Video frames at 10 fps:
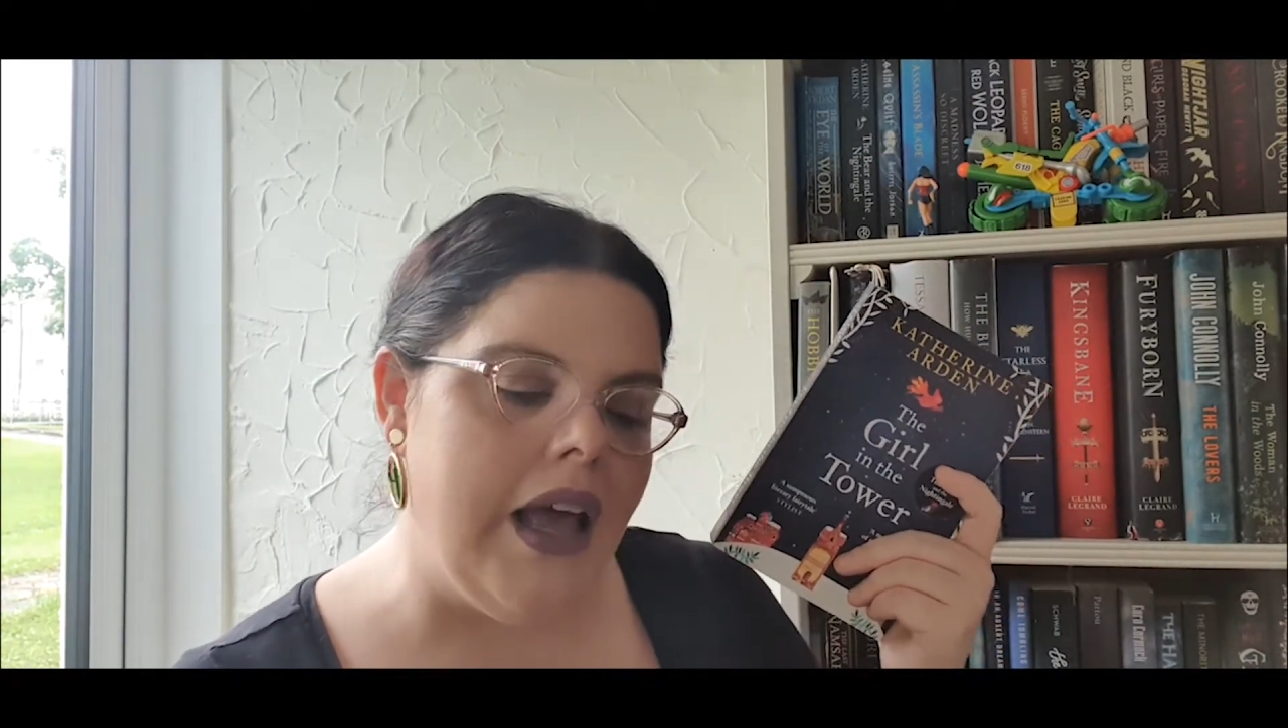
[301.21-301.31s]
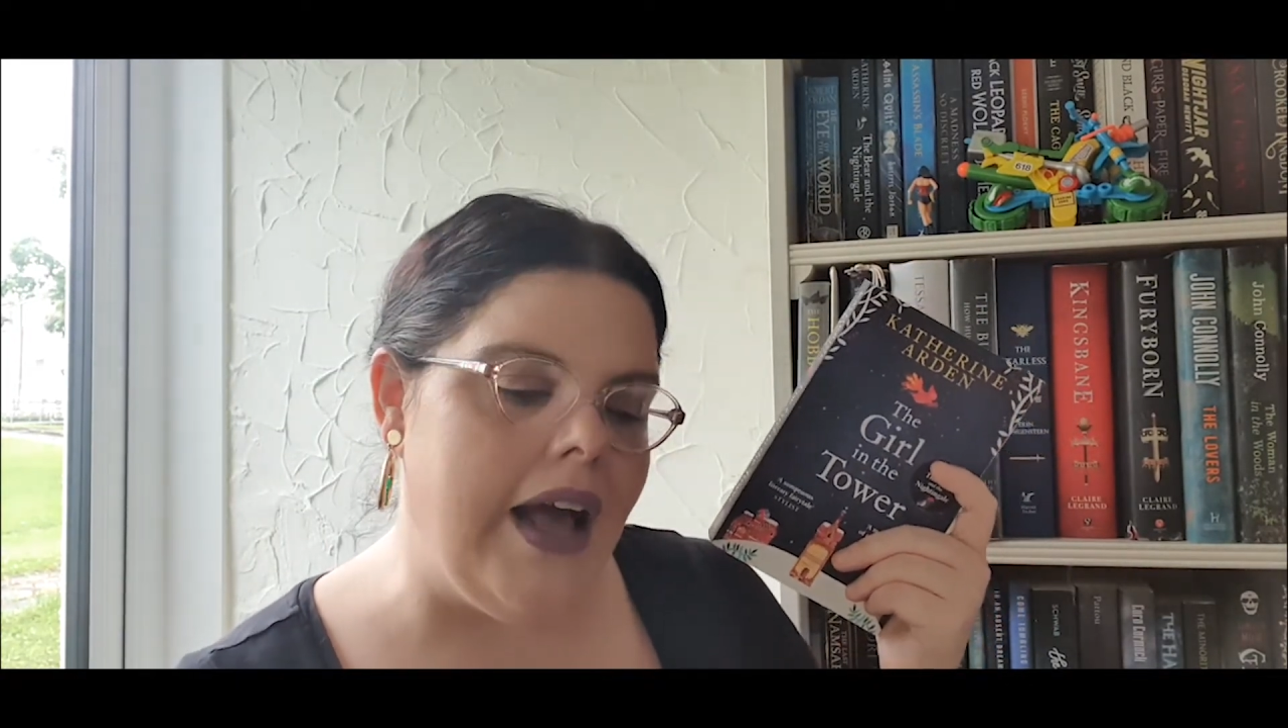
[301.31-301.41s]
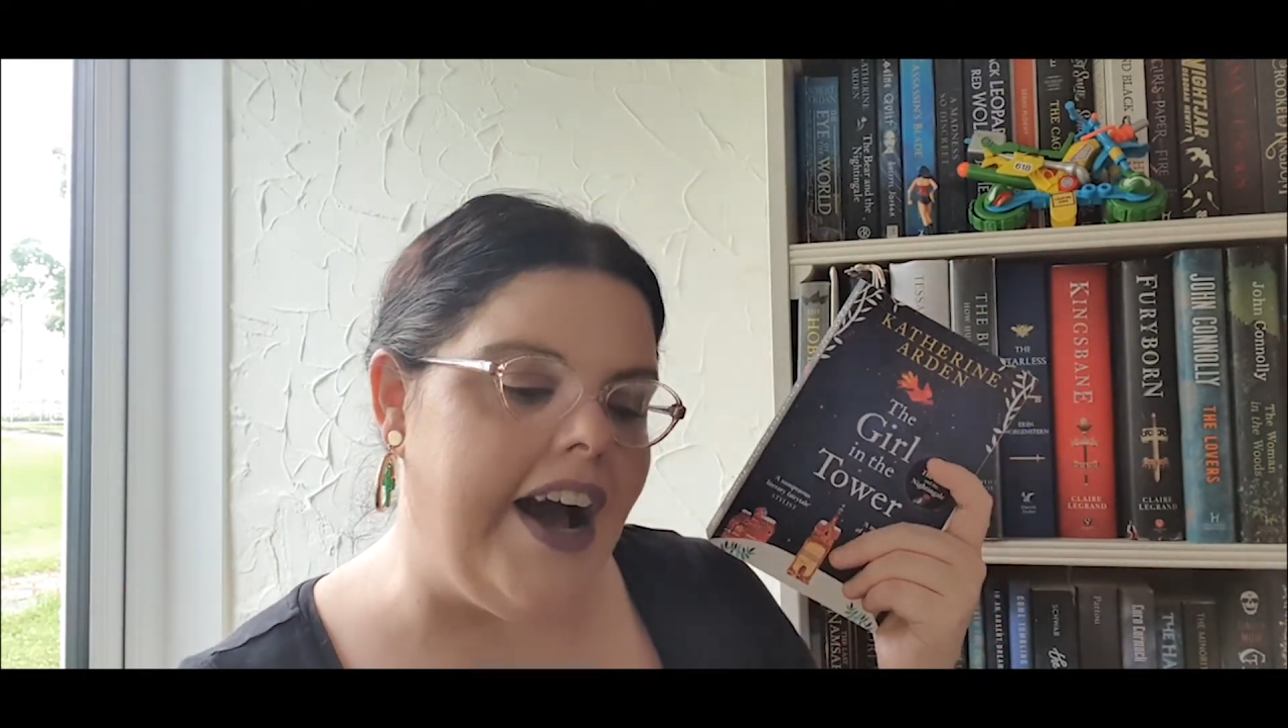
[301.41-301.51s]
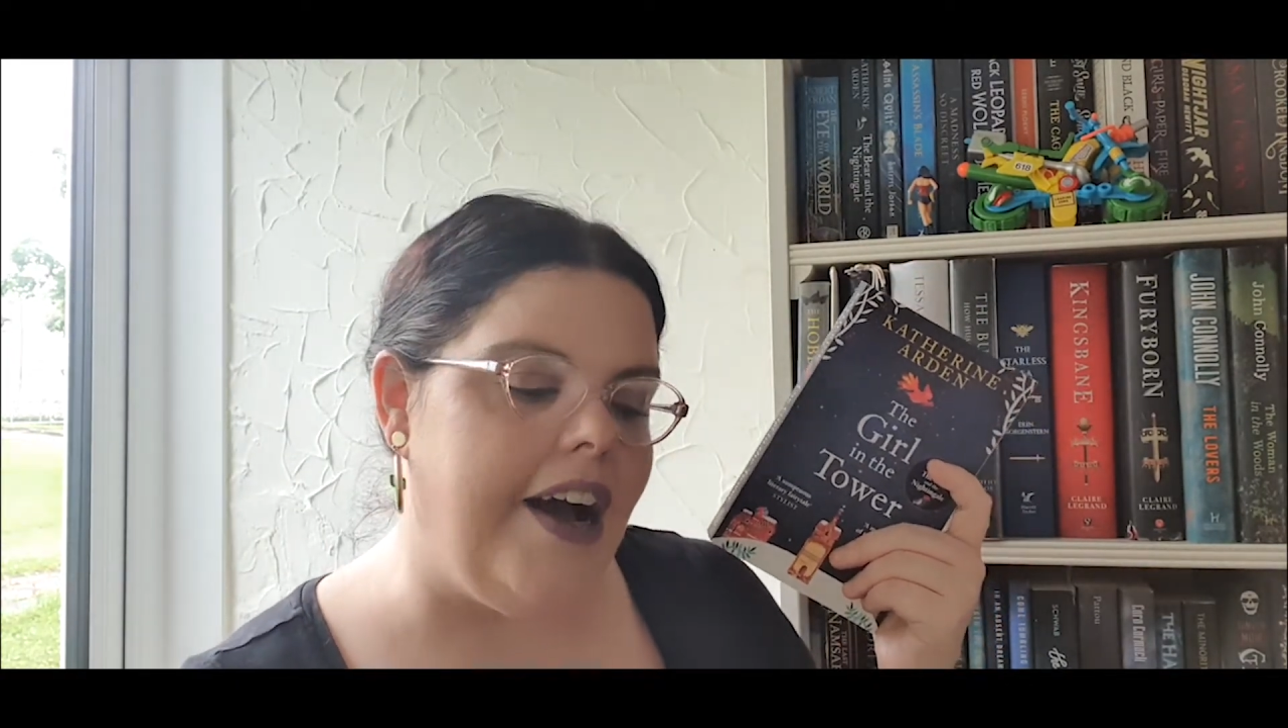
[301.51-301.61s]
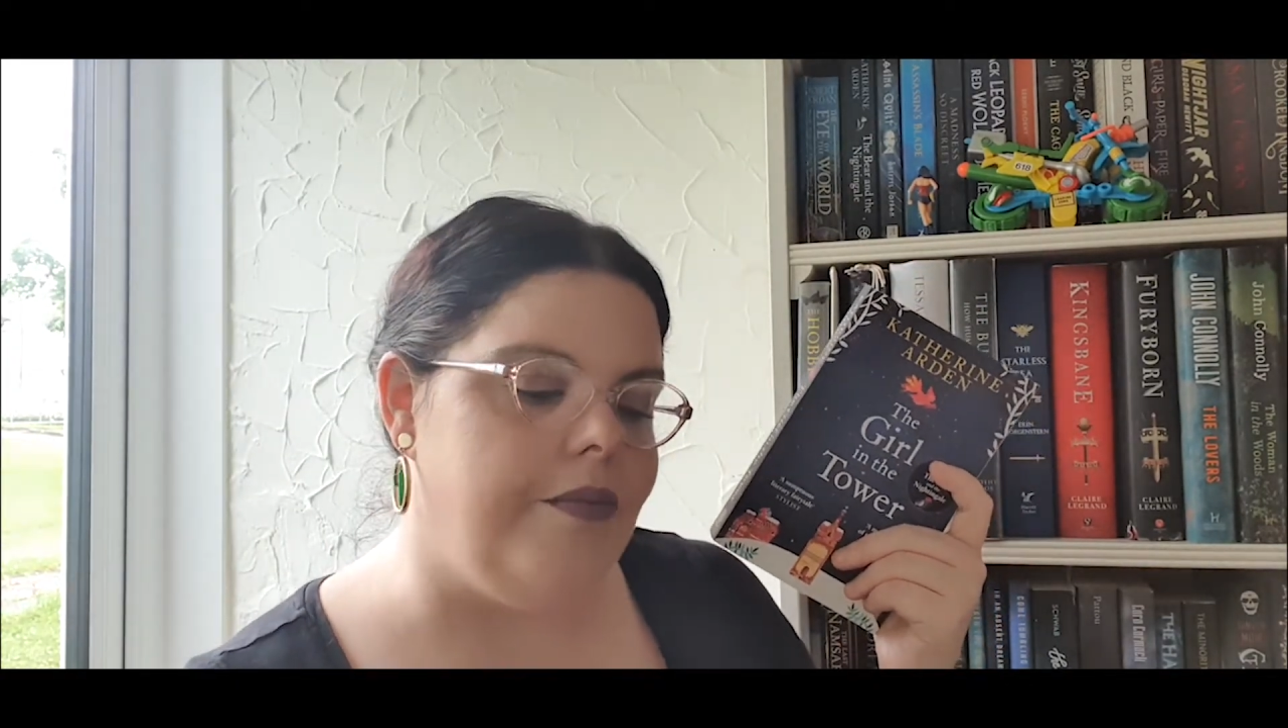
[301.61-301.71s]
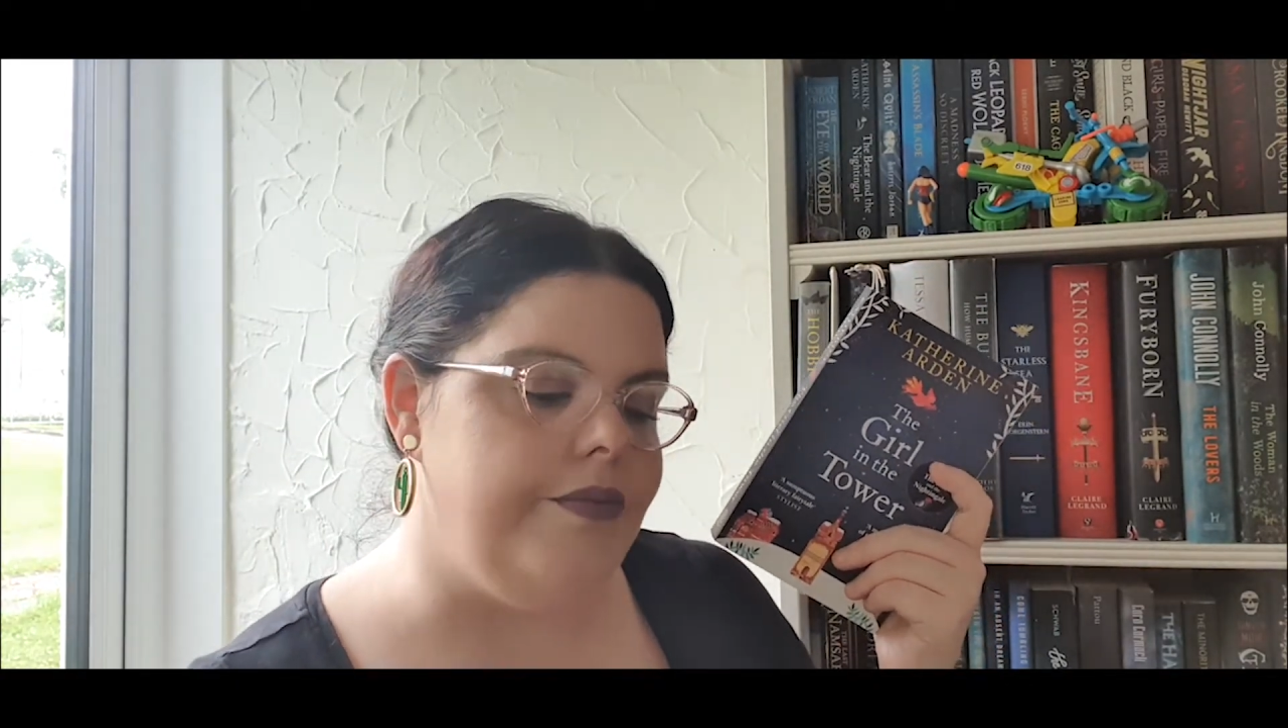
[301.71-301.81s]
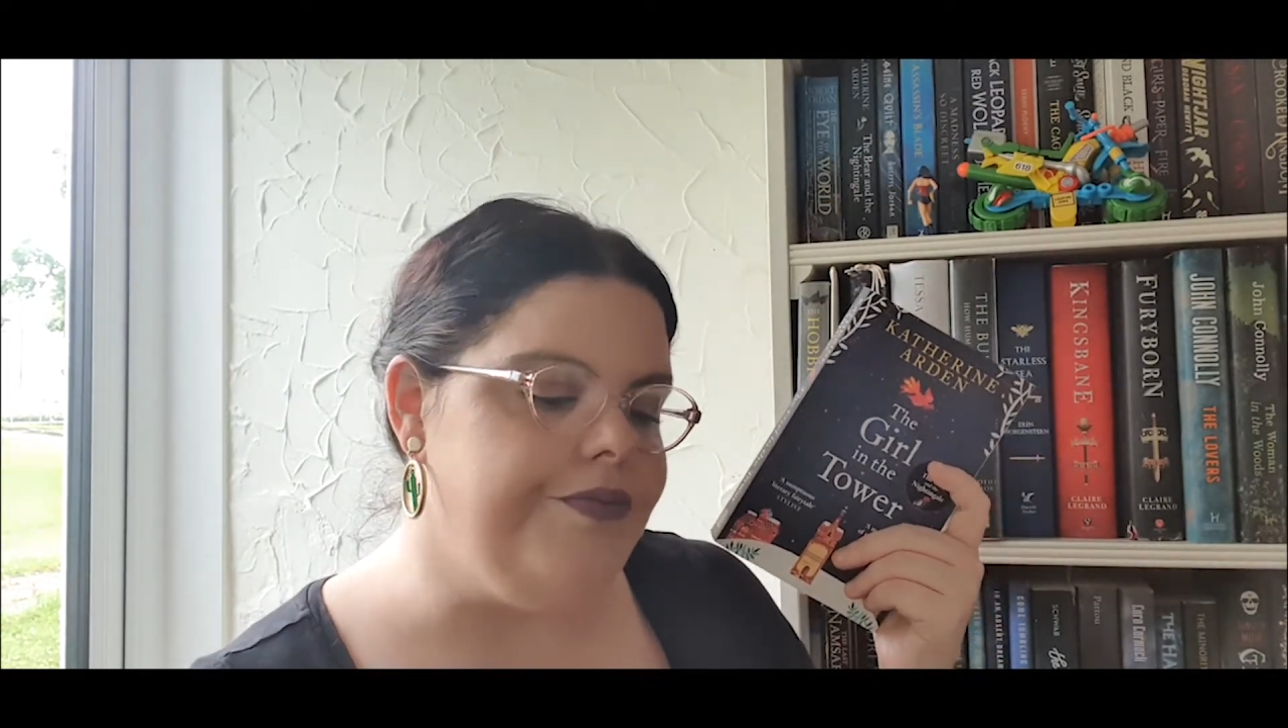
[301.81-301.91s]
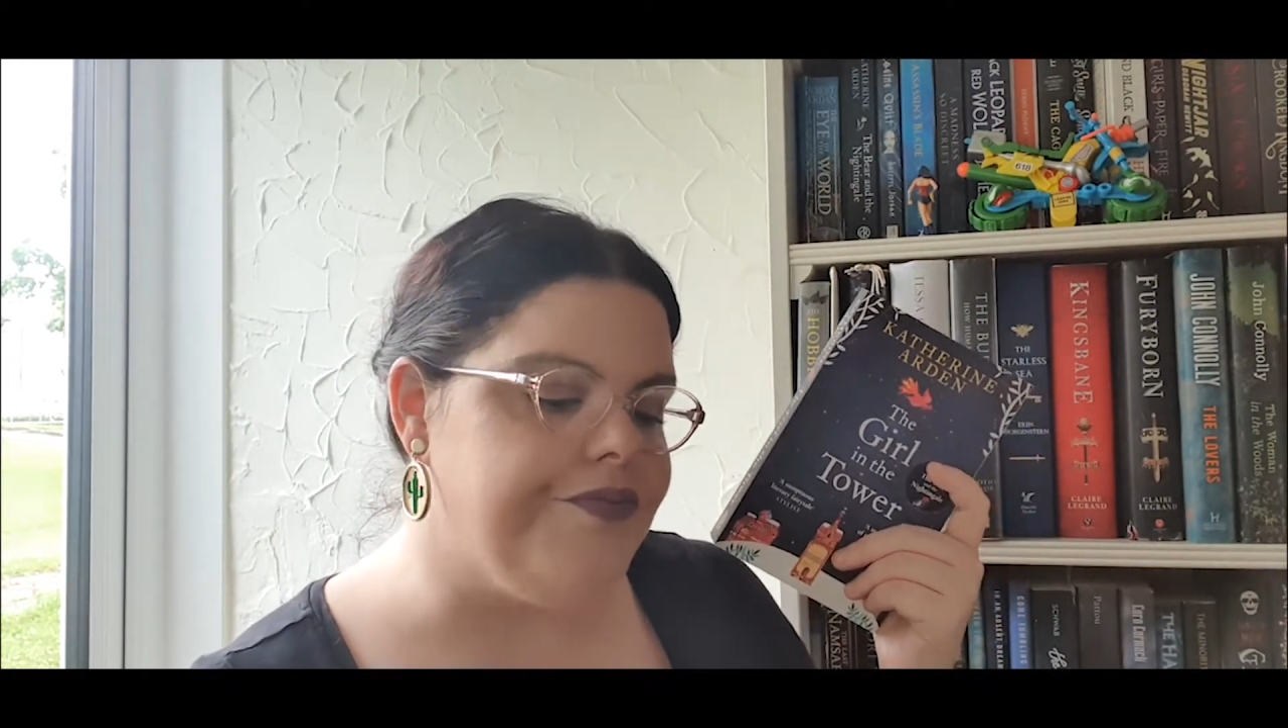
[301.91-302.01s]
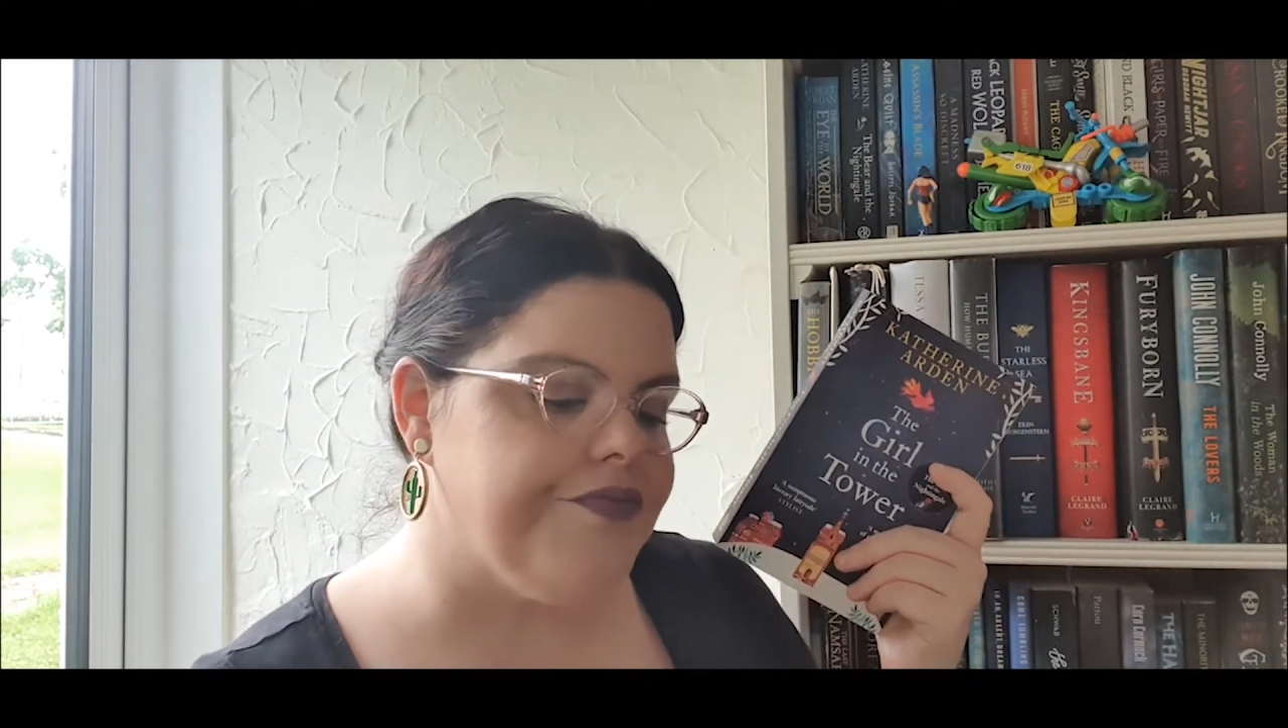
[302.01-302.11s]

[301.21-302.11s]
Um,